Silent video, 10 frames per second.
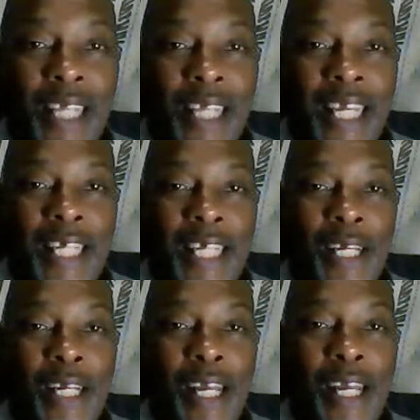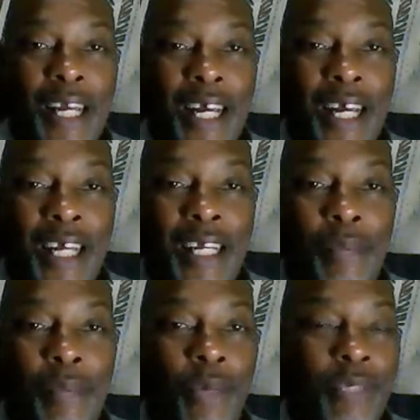Kenya
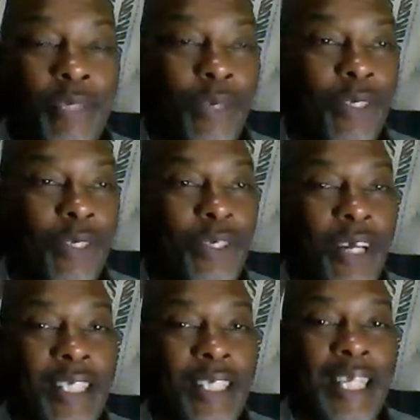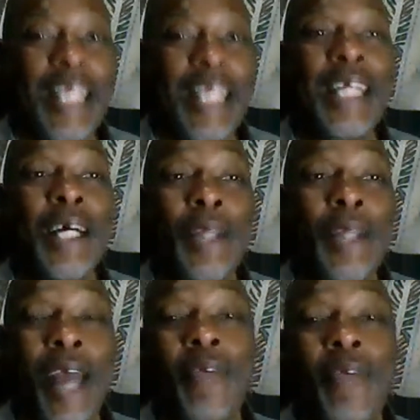imports more used cars than any
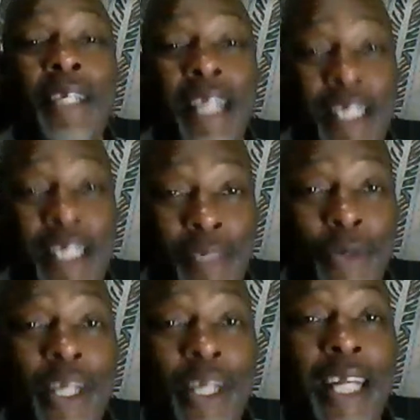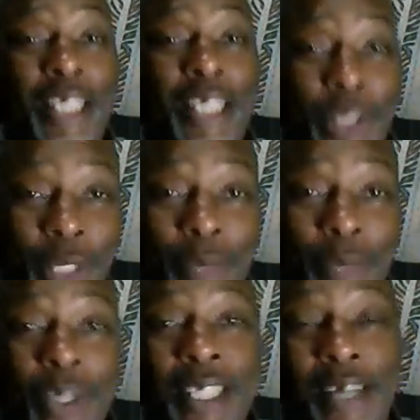other African nation, more than
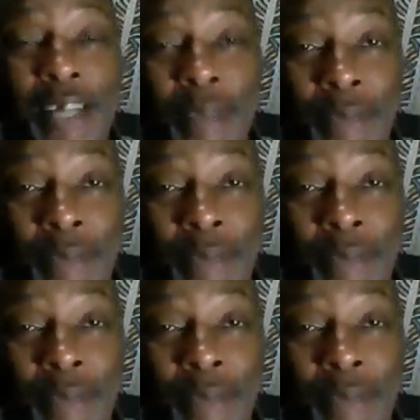Nigeria, more than South